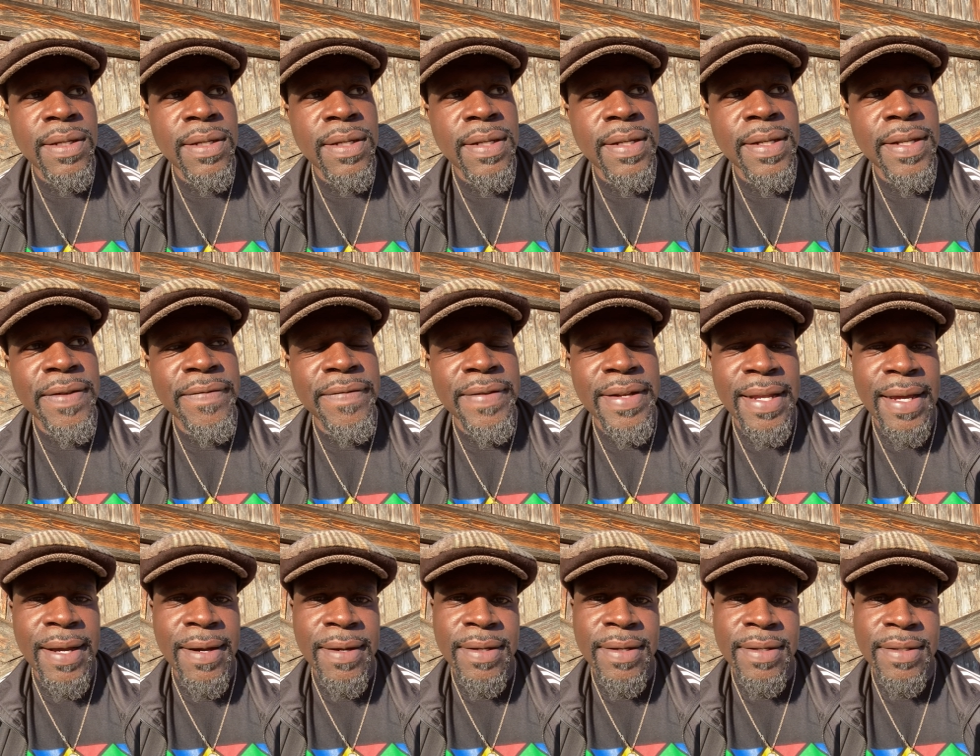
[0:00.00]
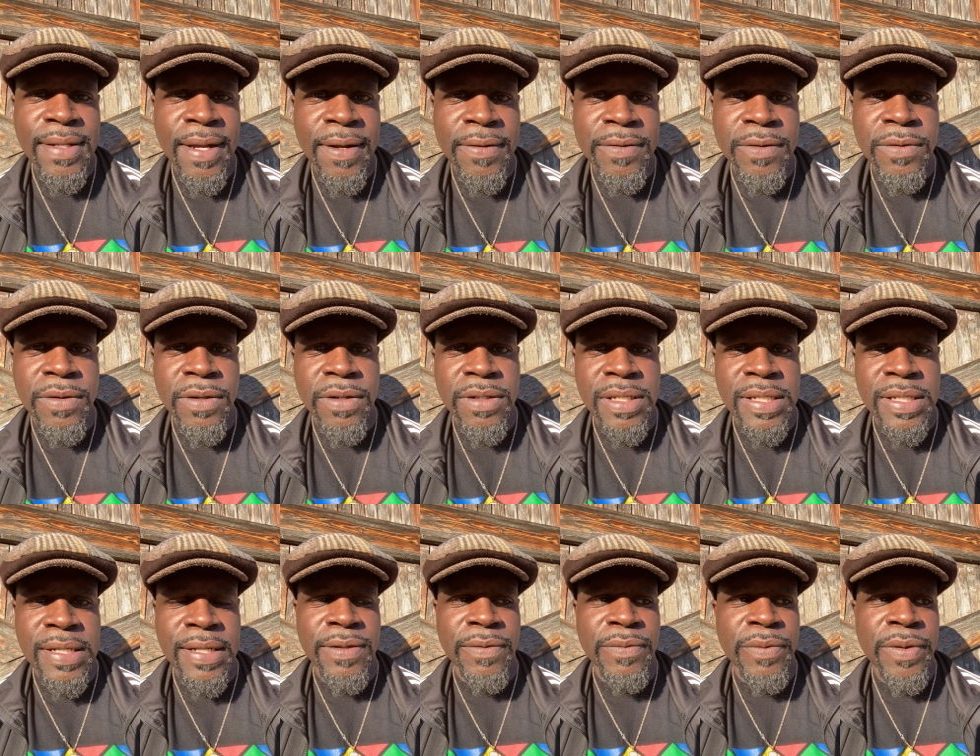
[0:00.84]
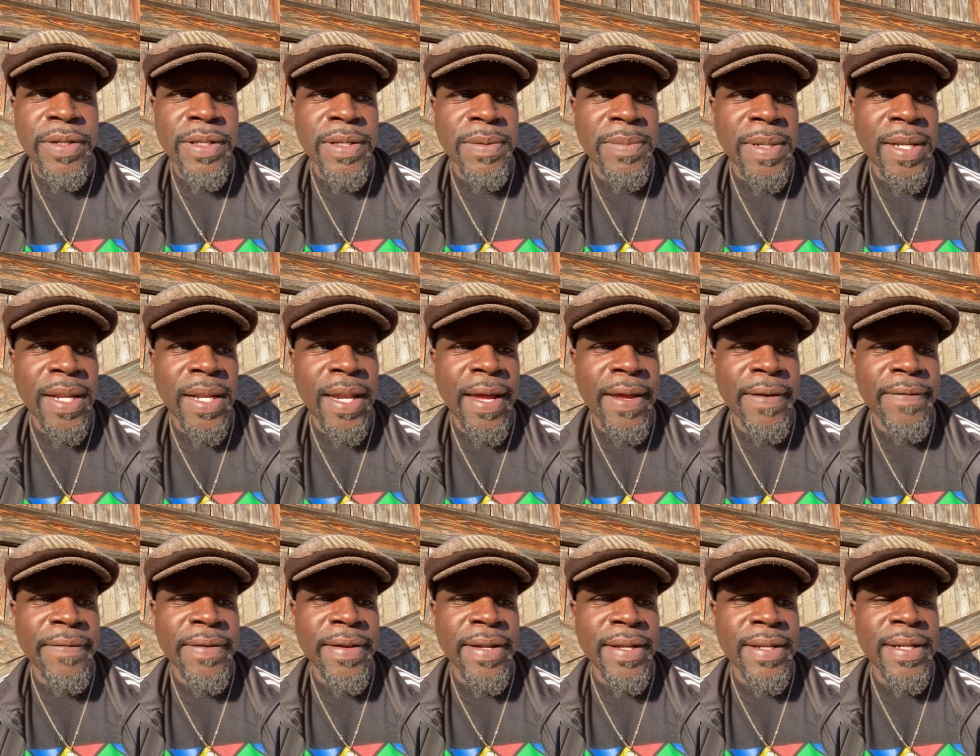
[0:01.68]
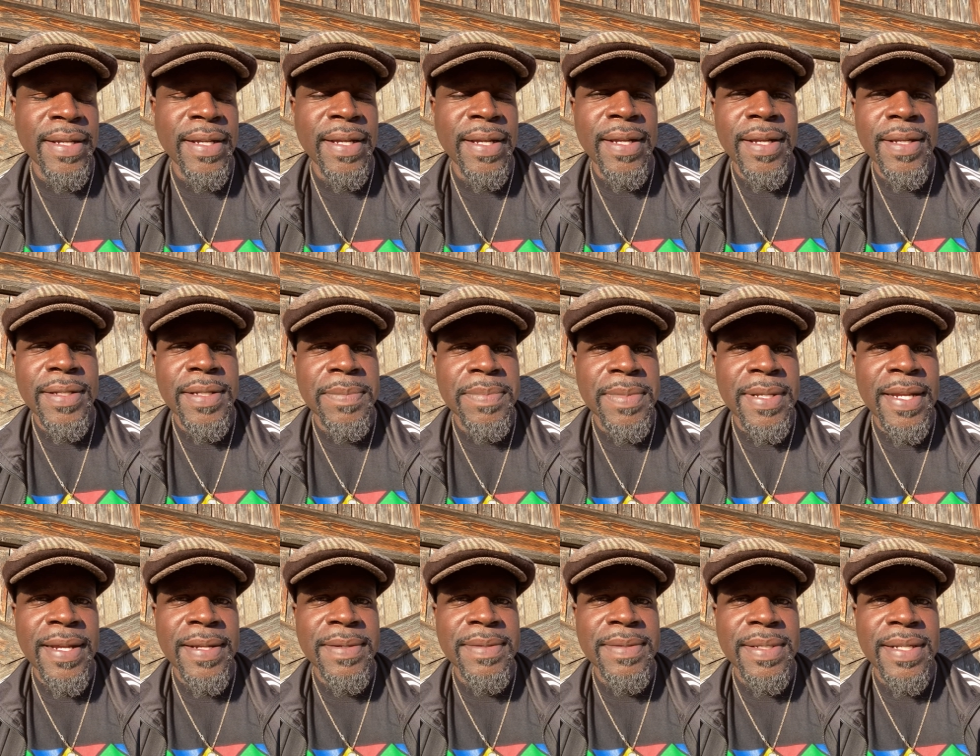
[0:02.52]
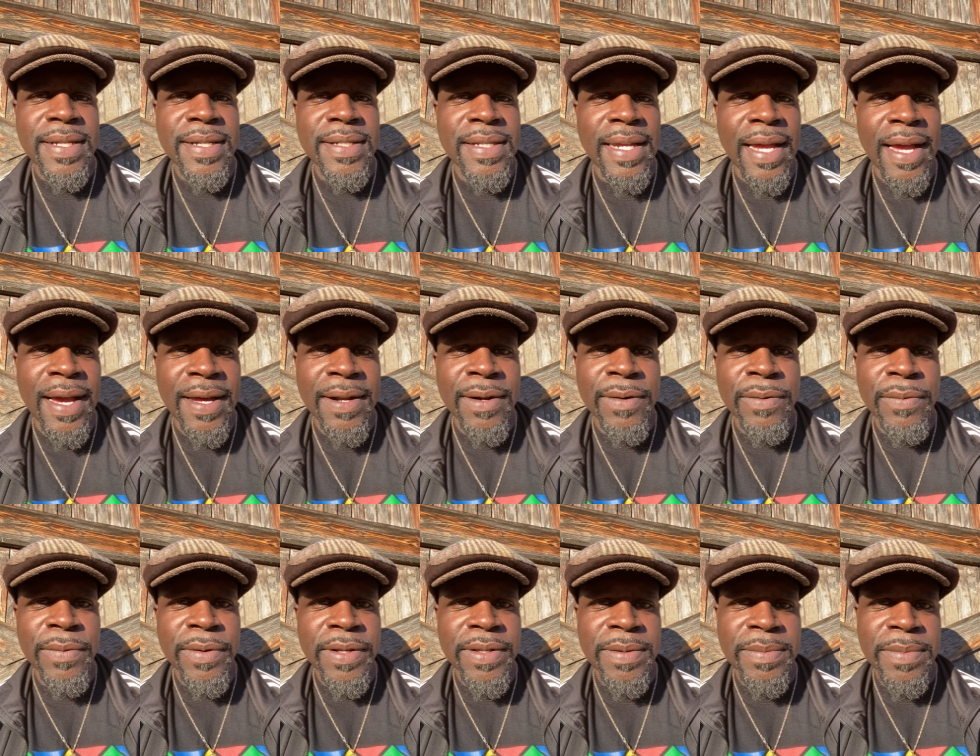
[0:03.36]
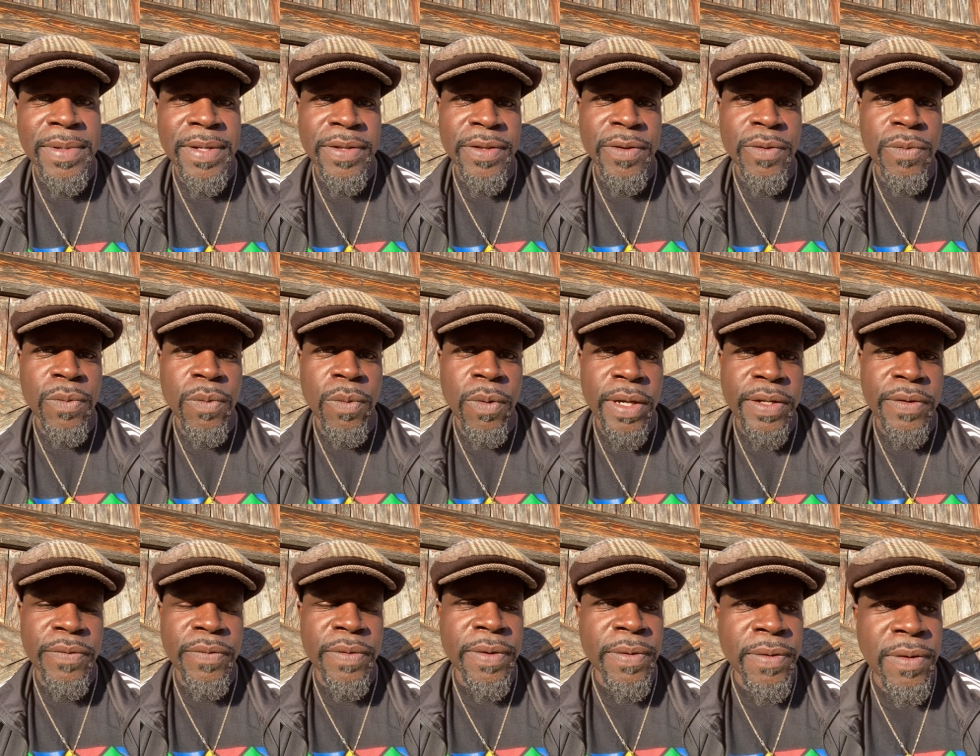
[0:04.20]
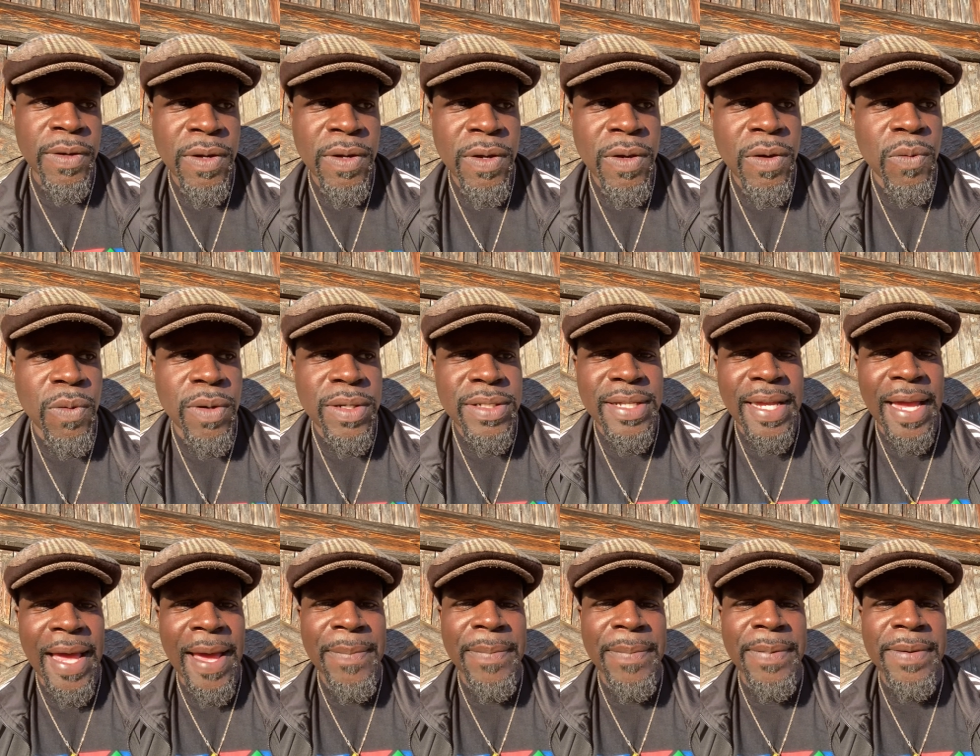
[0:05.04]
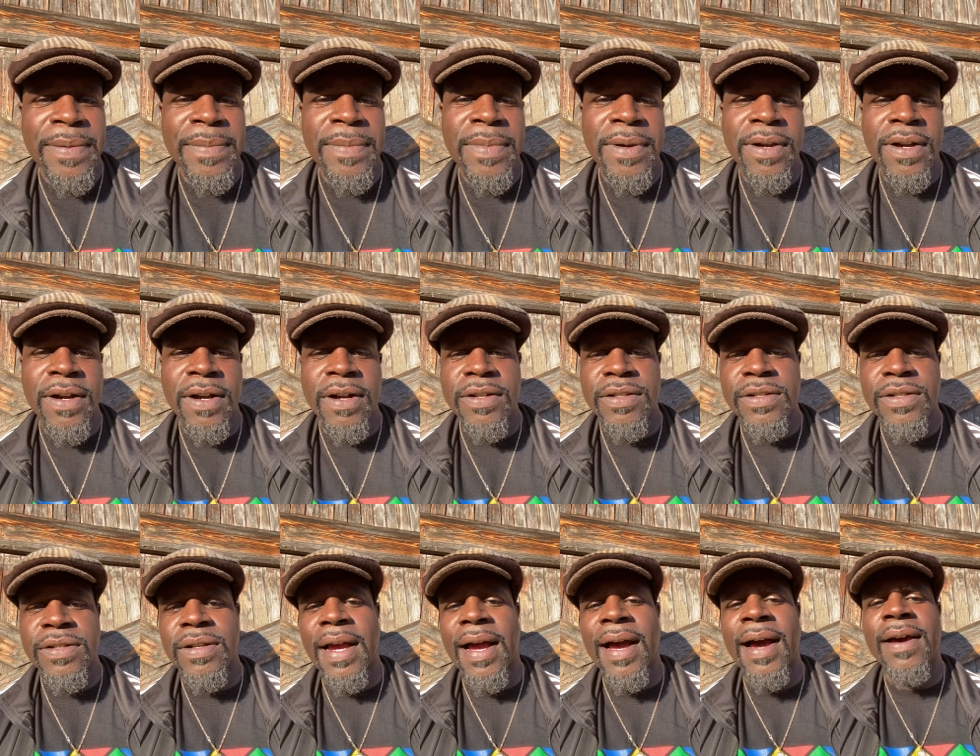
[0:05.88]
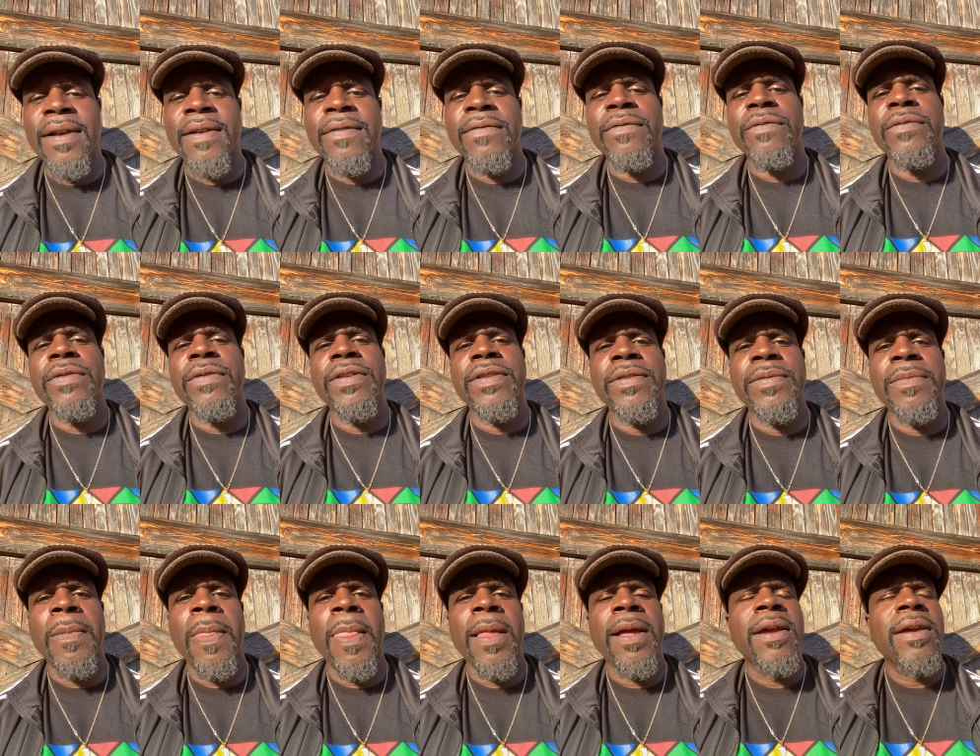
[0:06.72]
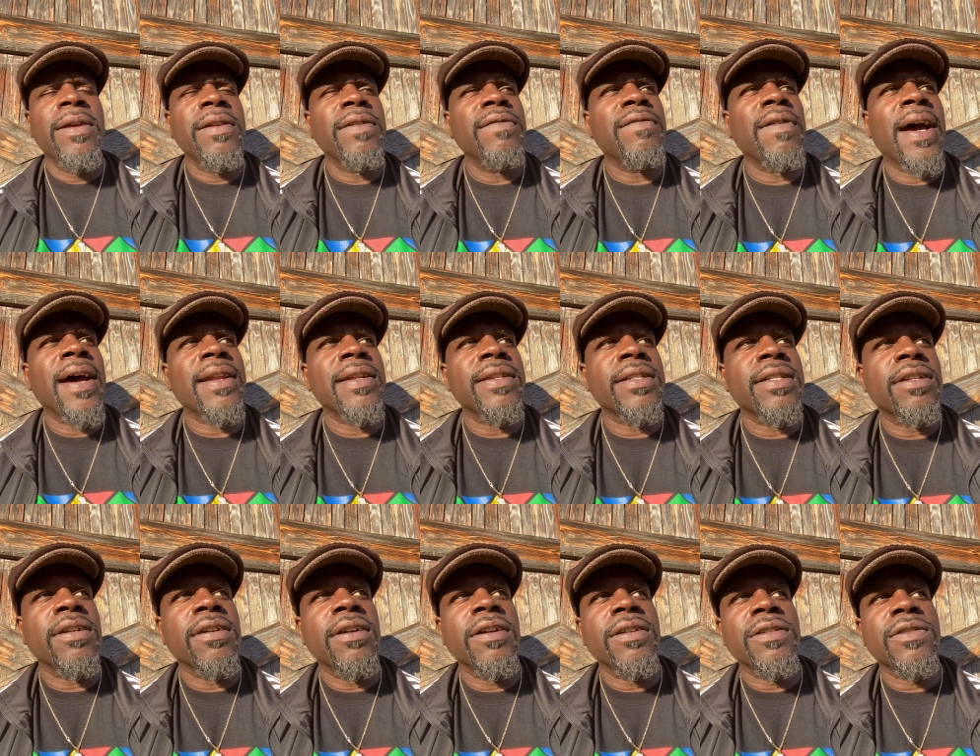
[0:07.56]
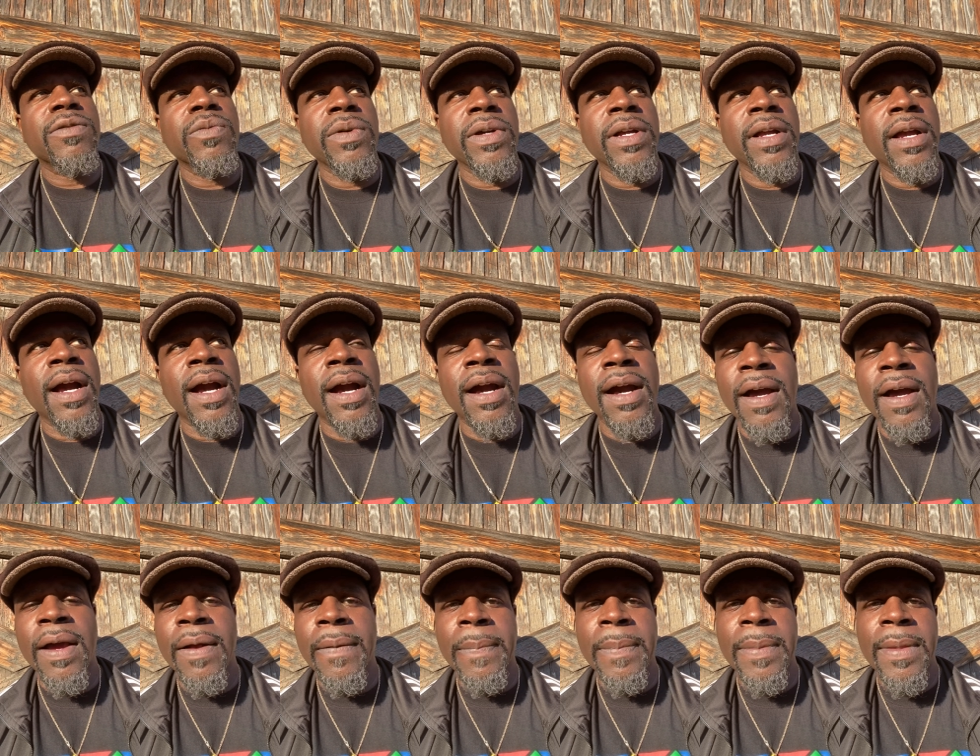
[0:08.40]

living down in South Georgia, there's a rhythm in life. And sometimes things are out of rhythm and you wondering what's happening because you're out of rhythm. You're out of touch with God.